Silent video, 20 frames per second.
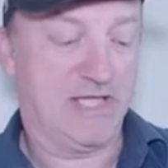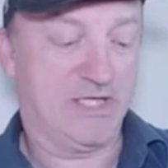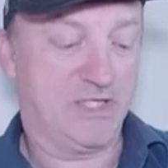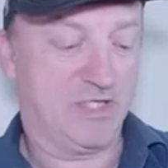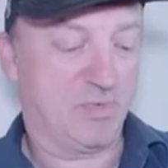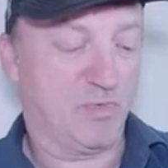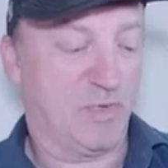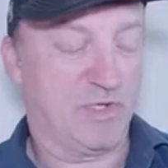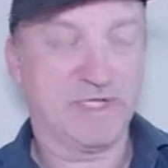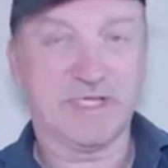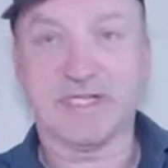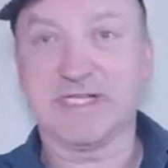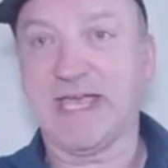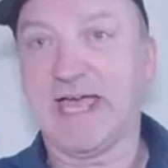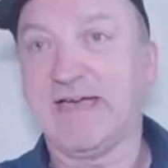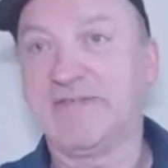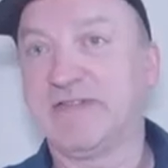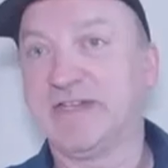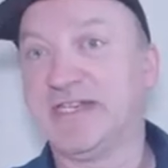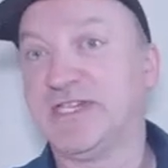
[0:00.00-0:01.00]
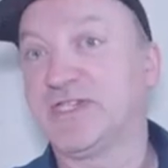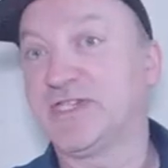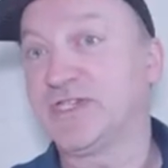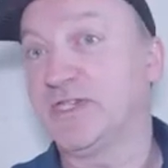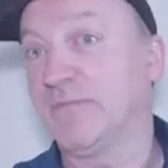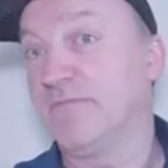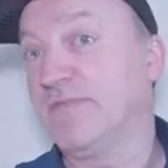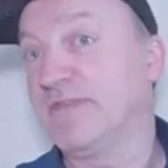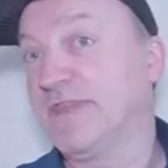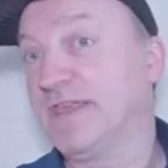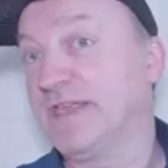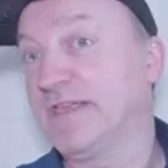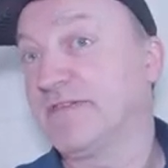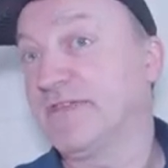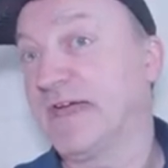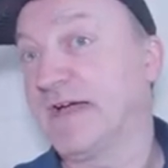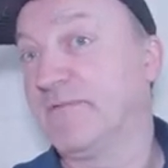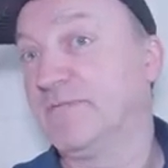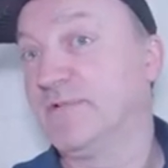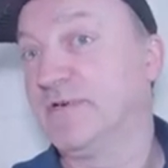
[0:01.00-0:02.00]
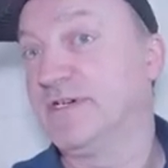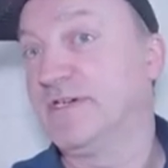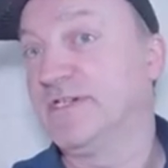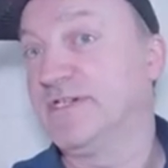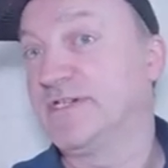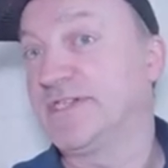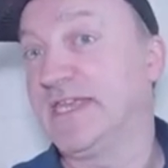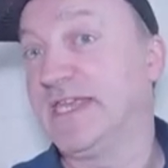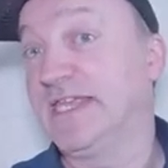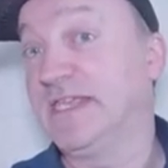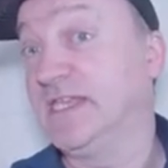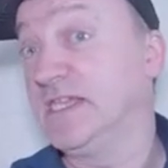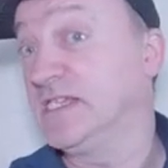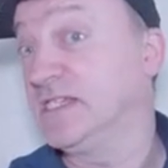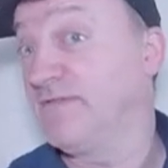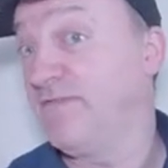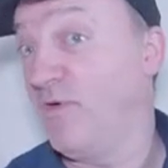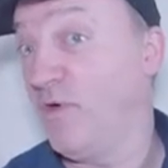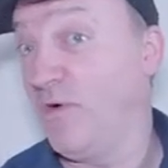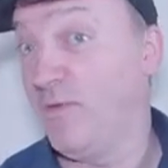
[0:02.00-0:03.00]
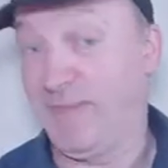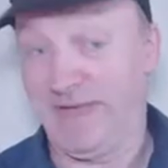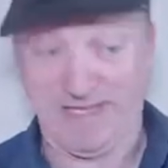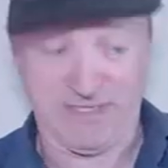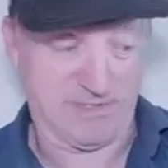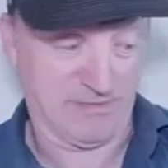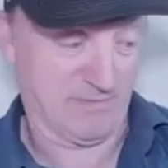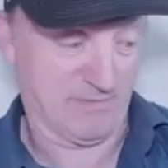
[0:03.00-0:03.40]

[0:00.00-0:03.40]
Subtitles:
just wanted to have at least something that was in this format.